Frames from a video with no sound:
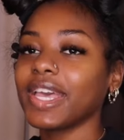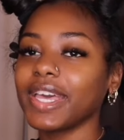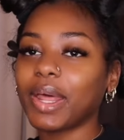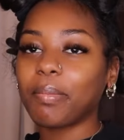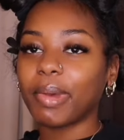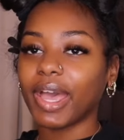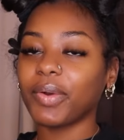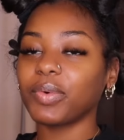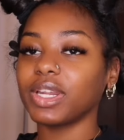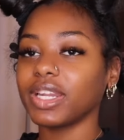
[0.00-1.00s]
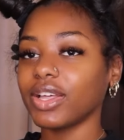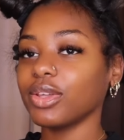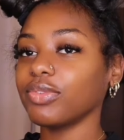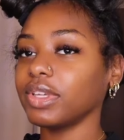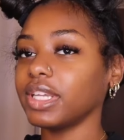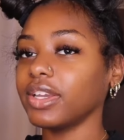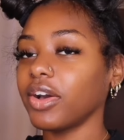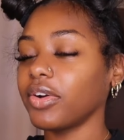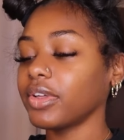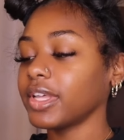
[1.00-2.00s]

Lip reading: and I'm back with another video.